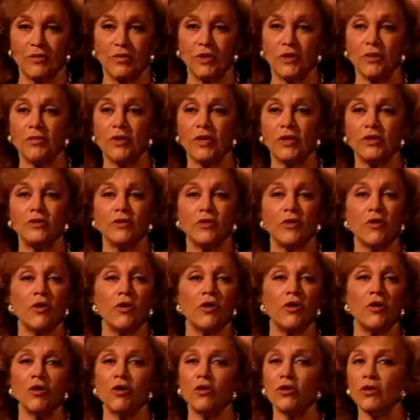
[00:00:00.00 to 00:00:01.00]
We went
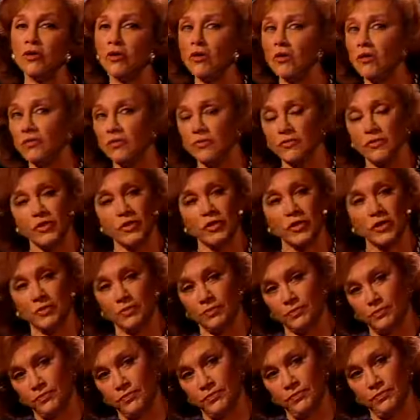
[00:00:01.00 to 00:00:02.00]
all over
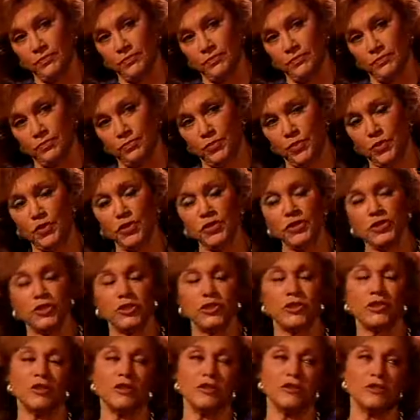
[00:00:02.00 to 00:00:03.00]

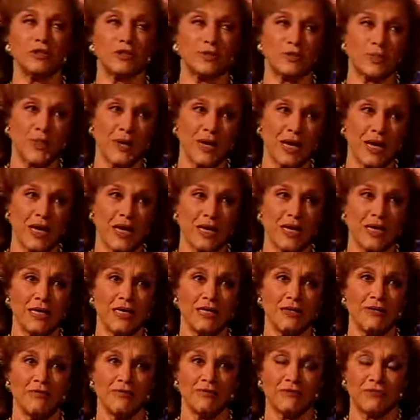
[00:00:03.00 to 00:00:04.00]
Portugal,
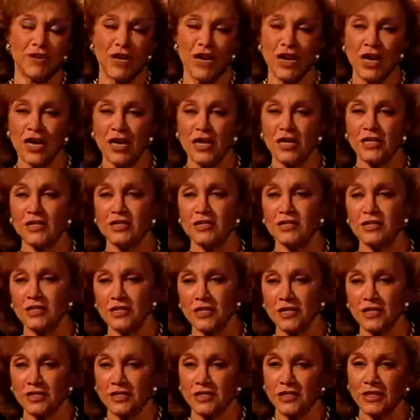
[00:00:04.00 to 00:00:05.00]
Spain, France,
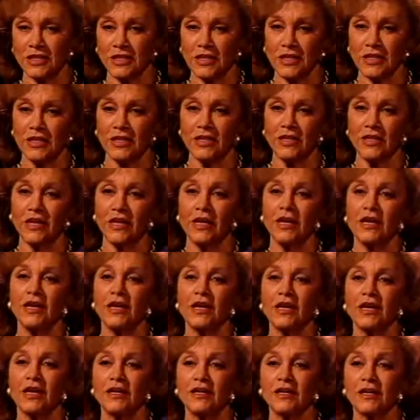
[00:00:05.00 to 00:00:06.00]
Italy
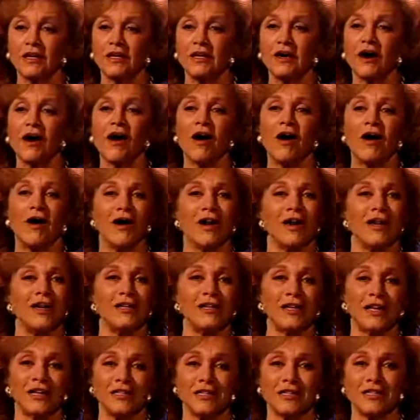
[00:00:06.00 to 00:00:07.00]
in a car,
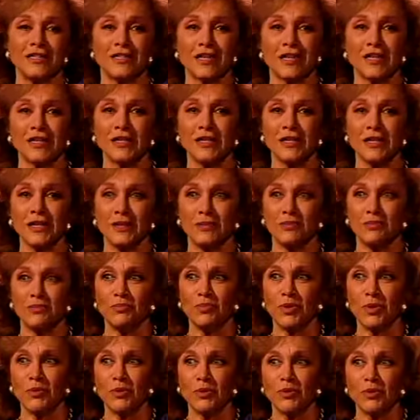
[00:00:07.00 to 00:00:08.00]
and then suddenly
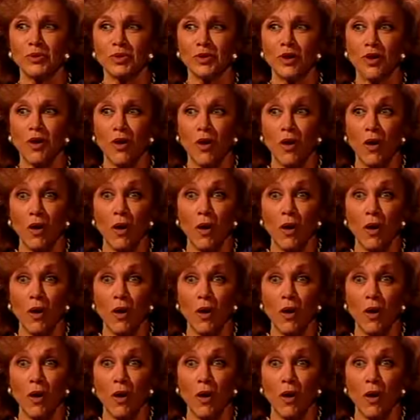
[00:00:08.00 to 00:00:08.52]
people would go,